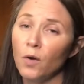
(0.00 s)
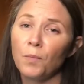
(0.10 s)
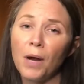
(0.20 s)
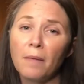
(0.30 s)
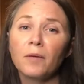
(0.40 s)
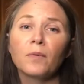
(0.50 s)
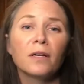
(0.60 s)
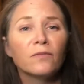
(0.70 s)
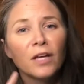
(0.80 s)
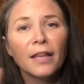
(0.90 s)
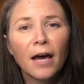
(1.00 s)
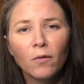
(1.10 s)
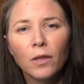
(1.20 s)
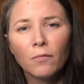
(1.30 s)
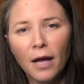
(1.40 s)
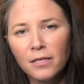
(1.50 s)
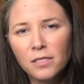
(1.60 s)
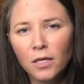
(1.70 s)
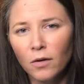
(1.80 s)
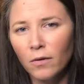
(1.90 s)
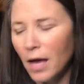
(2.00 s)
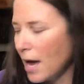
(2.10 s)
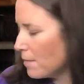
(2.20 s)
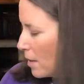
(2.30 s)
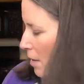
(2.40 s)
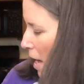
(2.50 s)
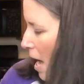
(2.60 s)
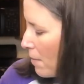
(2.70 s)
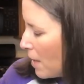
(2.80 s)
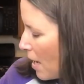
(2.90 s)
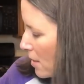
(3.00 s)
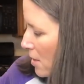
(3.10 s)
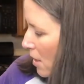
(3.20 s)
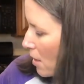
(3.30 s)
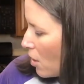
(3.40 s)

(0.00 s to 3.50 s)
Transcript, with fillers: Probably wouldn't have done that with rice. So happy, happy accident.